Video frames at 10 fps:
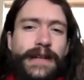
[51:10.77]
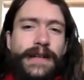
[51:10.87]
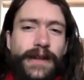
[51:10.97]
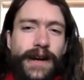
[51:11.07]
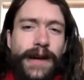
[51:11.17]

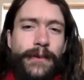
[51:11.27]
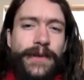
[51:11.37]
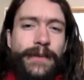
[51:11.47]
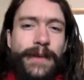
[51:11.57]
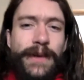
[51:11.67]
I
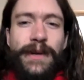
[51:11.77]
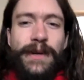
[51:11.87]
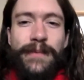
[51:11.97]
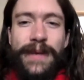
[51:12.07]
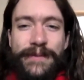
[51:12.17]
wonder,
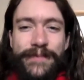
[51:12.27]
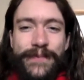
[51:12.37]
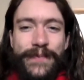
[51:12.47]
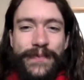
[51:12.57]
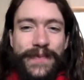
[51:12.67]

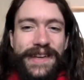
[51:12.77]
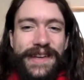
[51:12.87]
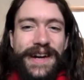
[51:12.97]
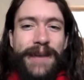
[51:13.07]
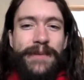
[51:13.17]
Malcolm,
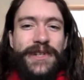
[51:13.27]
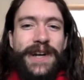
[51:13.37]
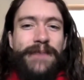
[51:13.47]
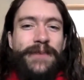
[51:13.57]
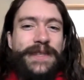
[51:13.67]
how much
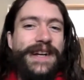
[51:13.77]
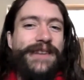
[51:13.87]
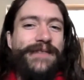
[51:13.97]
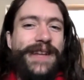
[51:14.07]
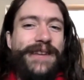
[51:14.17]
time we still
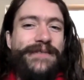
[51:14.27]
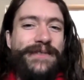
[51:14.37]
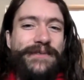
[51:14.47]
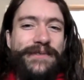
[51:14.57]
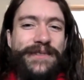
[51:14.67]
have left
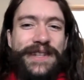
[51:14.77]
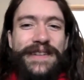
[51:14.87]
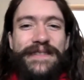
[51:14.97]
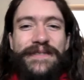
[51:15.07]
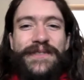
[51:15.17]

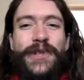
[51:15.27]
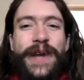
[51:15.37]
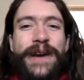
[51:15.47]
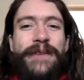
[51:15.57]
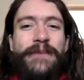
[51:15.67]
to
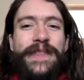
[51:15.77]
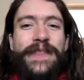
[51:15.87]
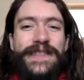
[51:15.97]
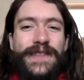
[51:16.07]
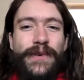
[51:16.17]
share with
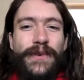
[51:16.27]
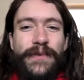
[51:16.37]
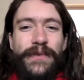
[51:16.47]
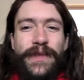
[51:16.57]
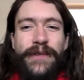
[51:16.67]
this,
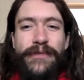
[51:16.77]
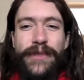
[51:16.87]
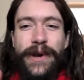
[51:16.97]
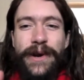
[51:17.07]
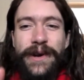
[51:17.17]
the
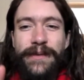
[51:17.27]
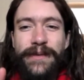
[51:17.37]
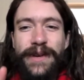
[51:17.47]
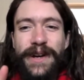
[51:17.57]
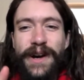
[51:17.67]
third
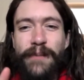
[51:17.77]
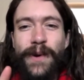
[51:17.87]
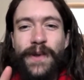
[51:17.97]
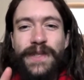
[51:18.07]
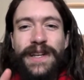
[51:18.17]

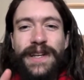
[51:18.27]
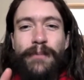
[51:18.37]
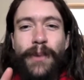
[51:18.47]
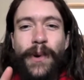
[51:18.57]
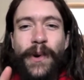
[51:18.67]
most
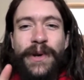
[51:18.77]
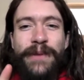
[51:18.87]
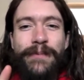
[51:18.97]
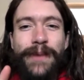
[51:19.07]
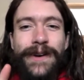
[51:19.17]

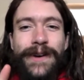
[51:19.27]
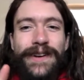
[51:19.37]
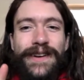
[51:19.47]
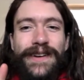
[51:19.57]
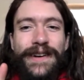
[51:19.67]
important part
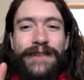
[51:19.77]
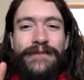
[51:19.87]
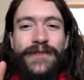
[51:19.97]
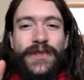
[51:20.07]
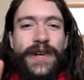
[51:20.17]

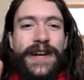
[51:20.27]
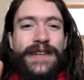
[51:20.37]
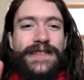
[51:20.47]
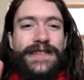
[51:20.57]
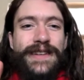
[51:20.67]
of
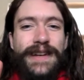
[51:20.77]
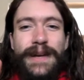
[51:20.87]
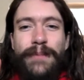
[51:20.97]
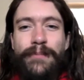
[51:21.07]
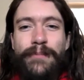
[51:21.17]
stress.
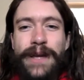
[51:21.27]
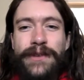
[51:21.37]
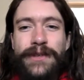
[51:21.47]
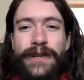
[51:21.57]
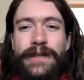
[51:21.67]

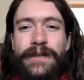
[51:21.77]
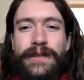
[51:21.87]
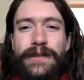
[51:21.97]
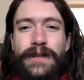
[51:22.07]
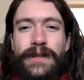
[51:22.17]

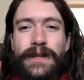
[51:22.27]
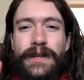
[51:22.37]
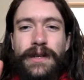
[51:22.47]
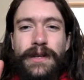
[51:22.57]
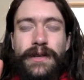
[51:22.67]
Mental,
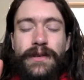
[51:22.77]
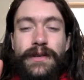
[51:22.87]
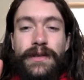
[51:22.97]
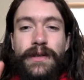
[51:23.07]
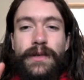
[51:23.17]

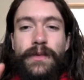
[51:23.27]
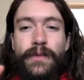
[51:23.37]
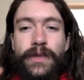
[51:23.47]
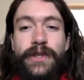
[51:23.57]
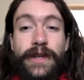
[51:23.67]

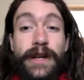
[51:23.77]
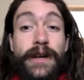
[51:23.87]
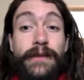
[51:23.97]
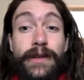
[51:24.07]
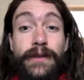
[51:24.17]
we took
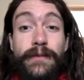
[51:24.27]
care of it.